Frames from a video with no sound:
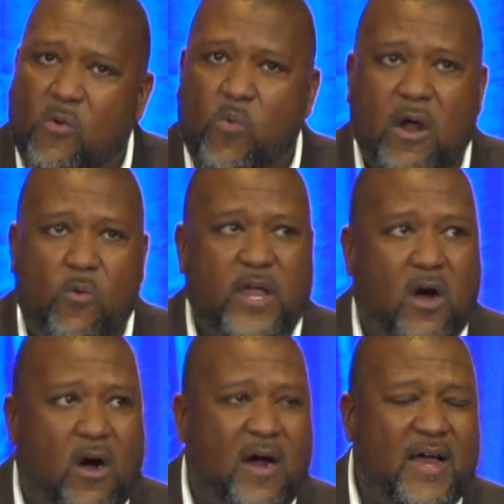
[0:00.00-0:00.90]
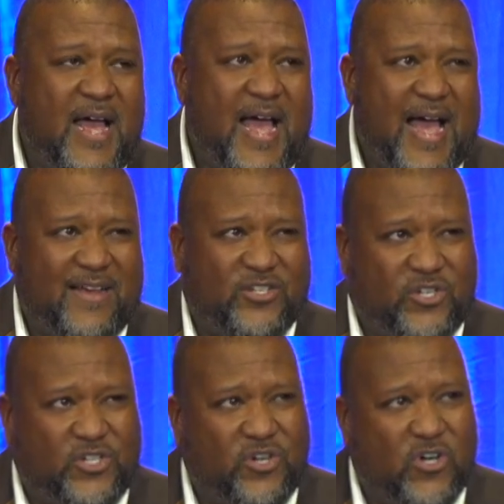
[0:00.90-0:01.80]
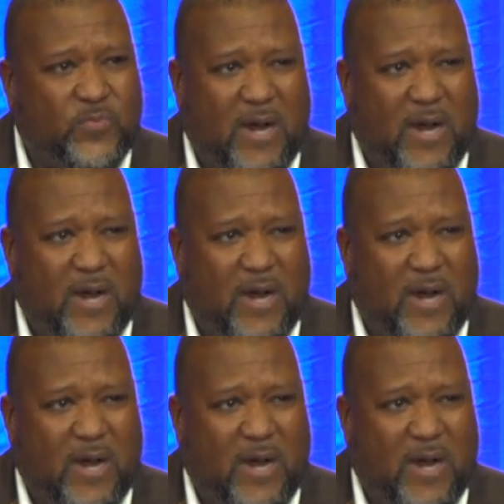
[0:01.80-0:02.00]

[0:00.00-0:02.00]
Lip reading: on where we are as a church.